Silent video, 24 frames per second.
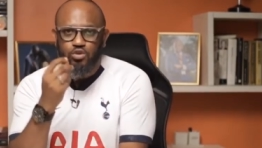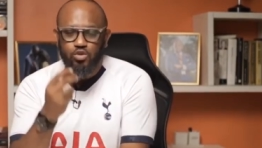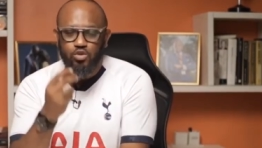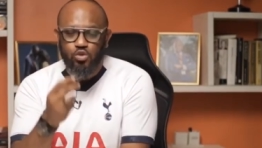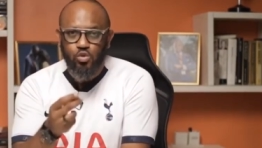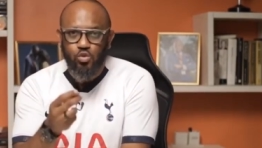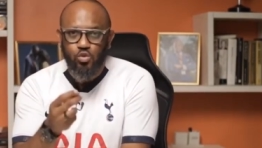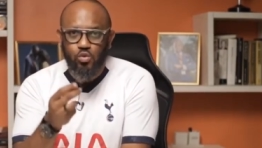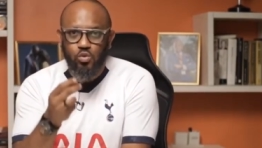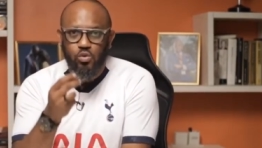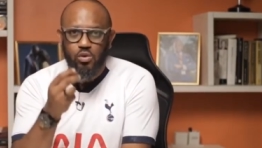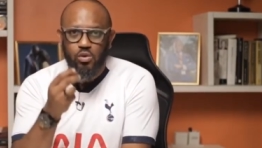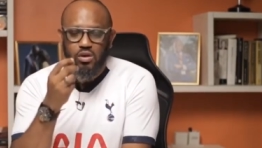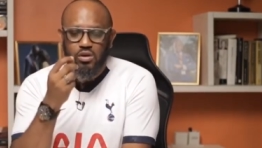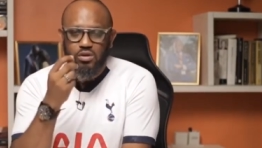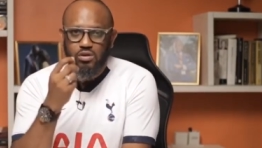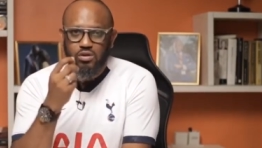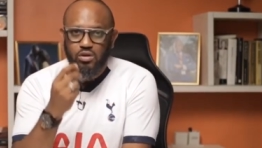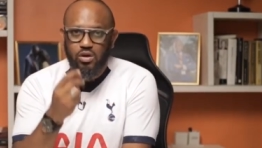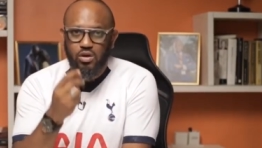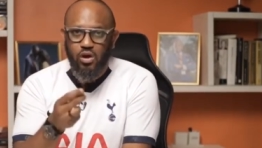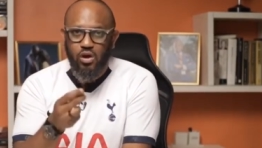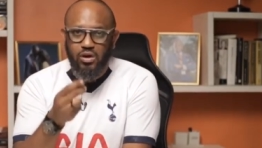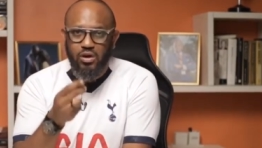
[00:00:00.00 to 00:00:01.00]
Do
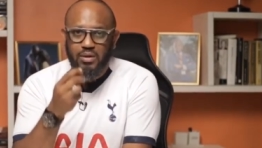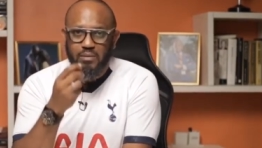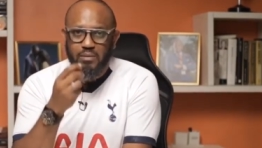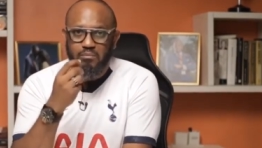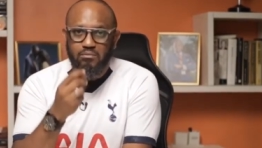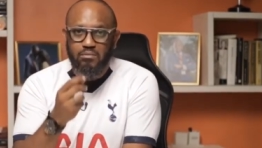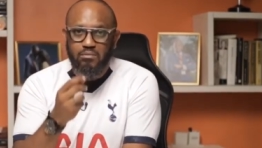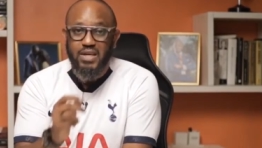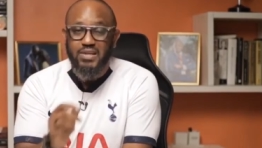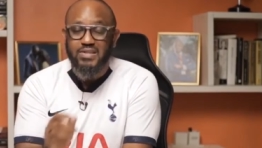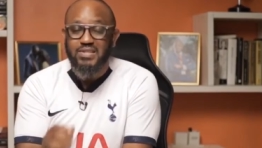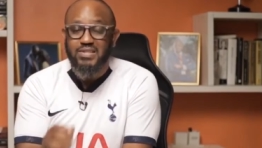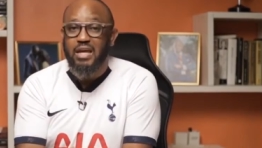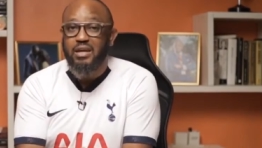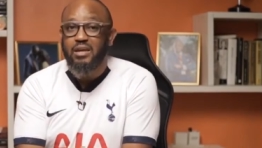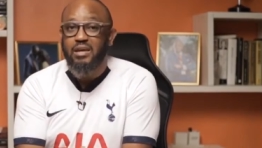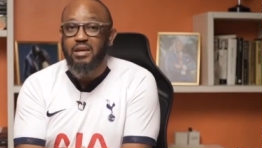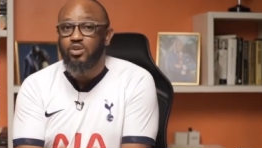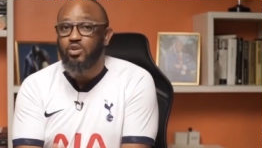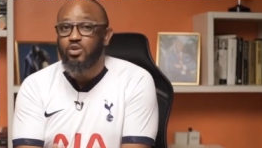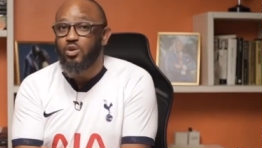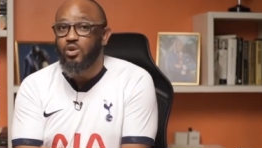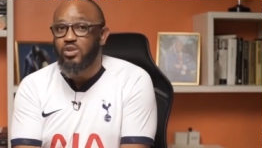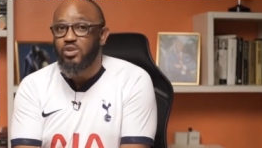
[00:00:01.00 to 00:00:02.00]
not miss.
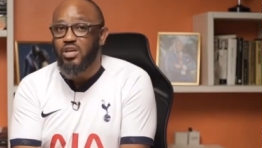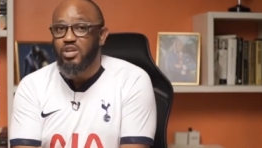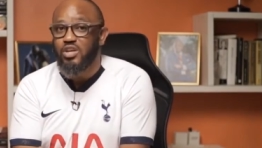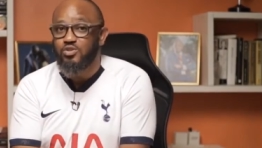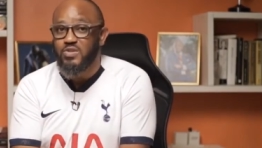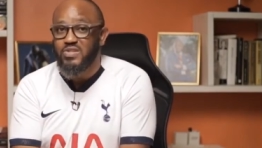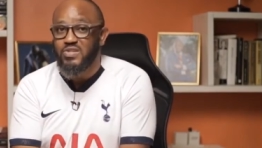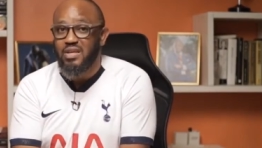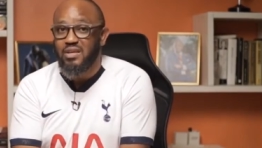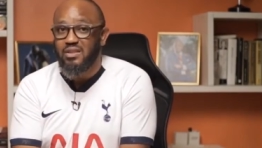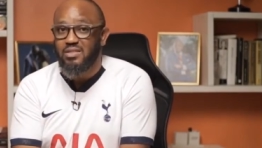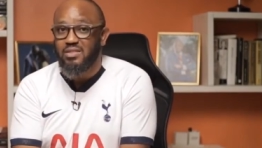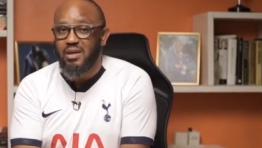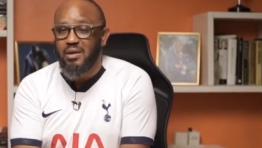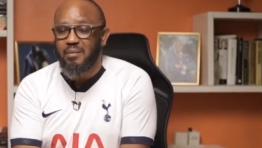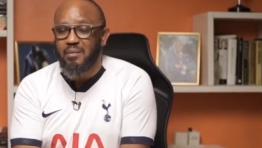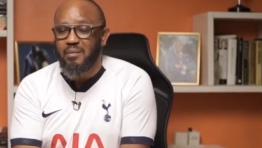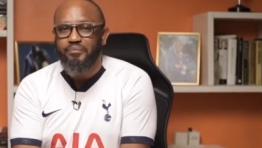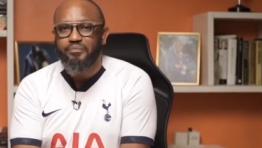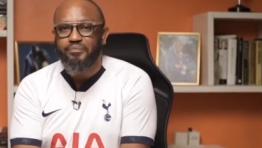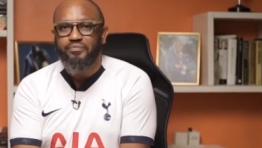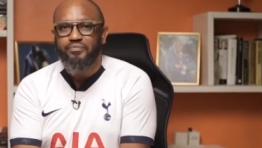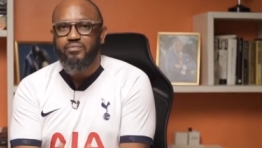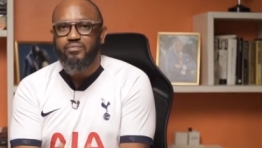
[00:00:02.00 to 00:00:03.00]
And you know the interesting thing
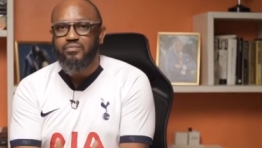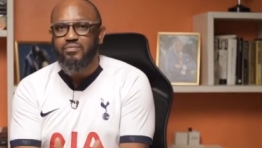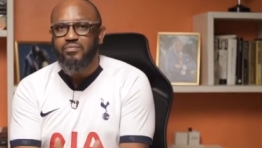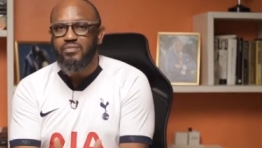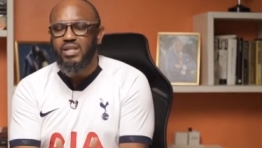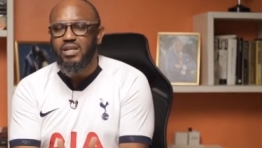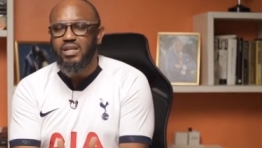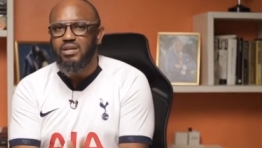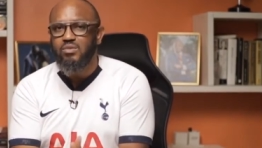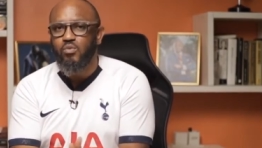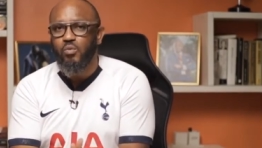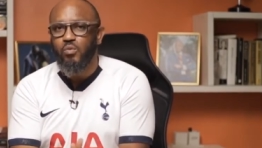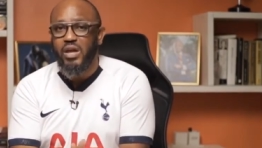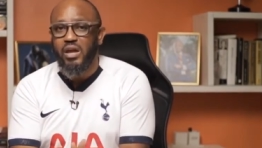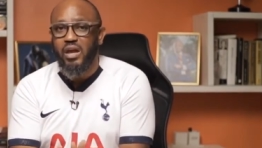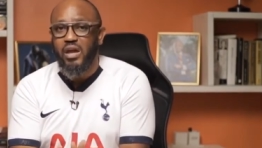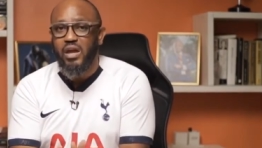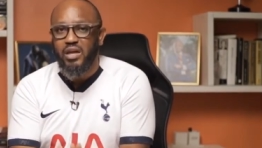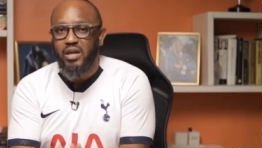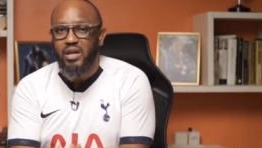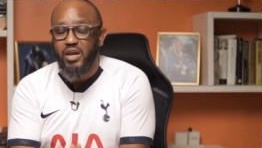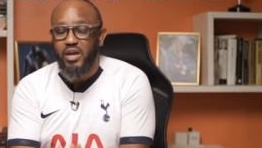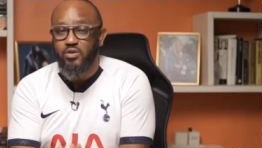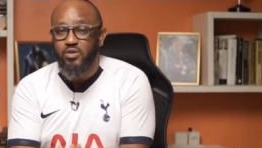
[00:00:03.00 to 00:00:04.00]
we
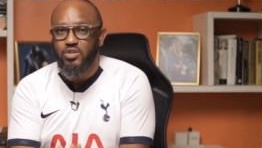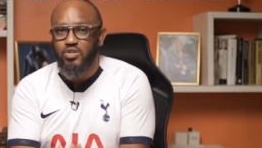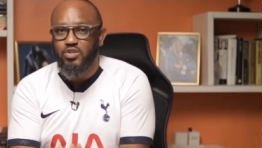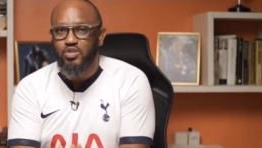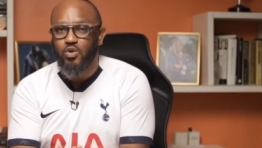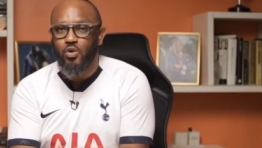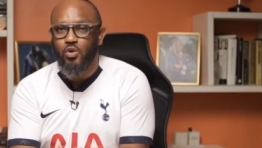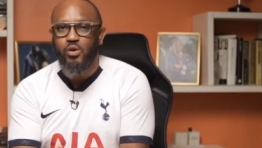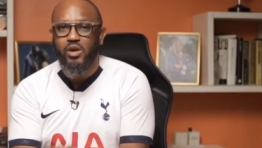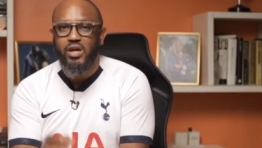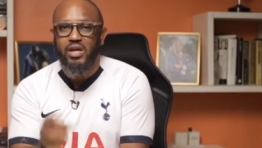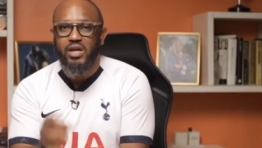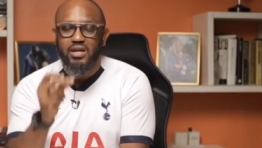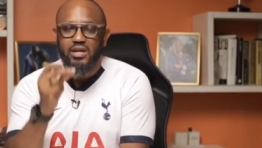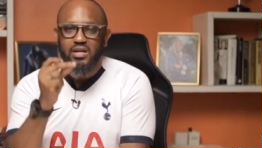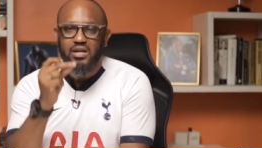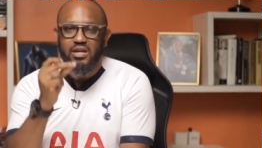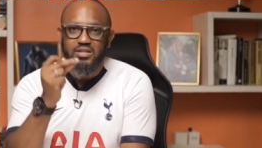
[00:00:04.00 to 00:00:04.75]
hear the story.